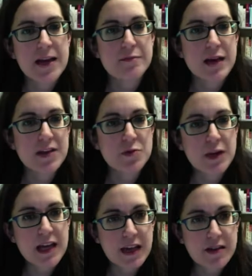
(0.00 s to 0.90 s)
May
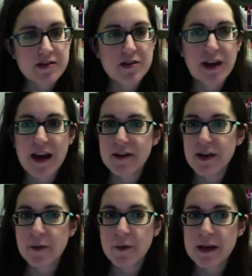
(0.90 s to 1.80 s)
28th, so you have a
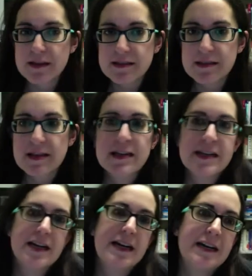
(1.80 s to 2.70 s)
couple weeks
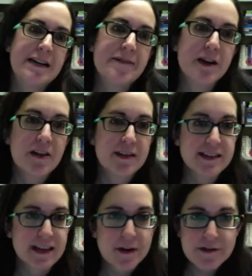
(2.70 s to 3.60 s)
to figure
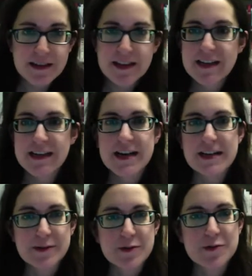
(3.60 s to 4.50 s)
this out.
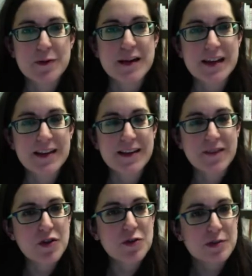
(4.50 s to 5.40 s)
So I just want to
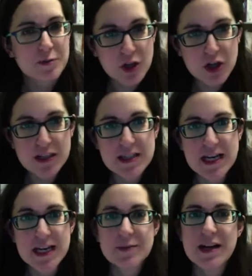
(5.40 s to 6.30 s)
give you some good
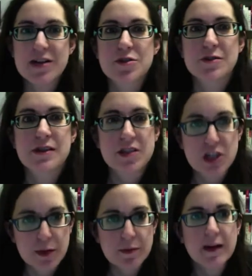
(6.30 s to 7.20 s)
time to actually
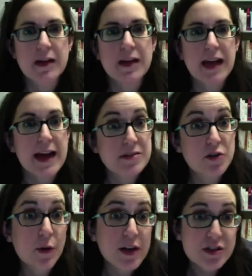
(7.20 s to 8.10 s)
jump in it, ask
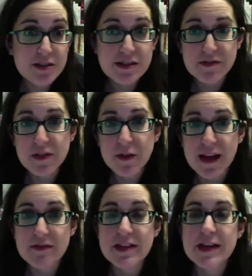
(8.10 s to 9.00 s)
questions if you
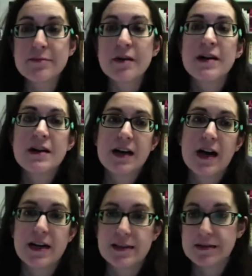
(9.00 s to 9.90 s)
have them,
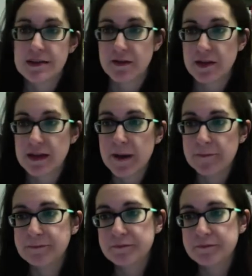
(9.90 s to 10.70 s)
stuff like that.